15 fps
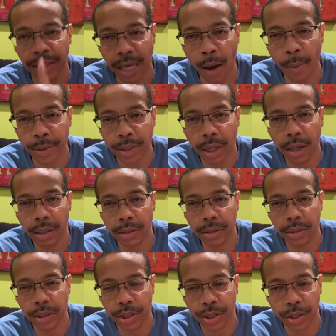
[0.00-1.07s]
was
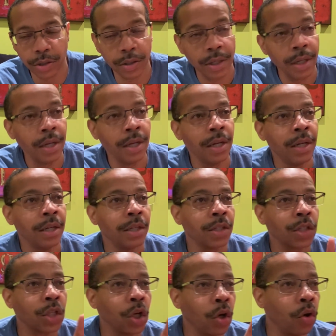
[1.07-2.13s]
also a joke.
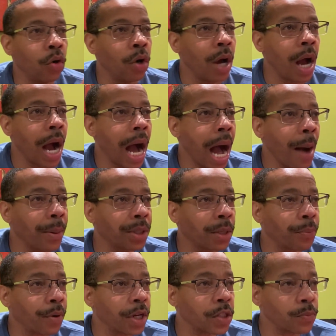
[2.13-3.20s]
So I'm gonna
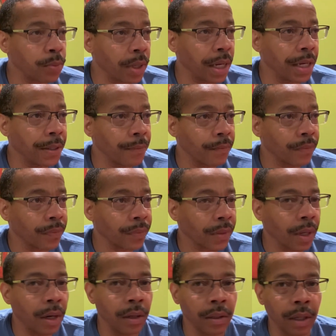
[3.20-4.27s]
press play.
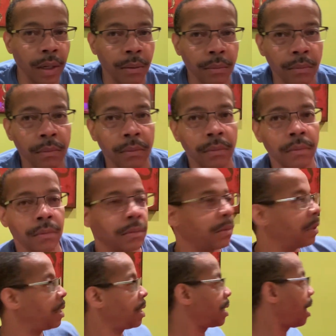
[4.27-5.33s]
Hold on.
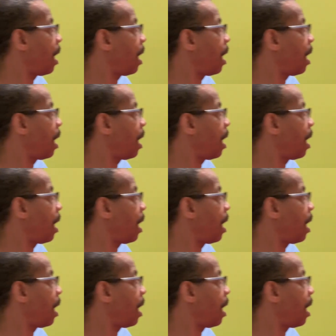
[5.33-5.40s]
Look at the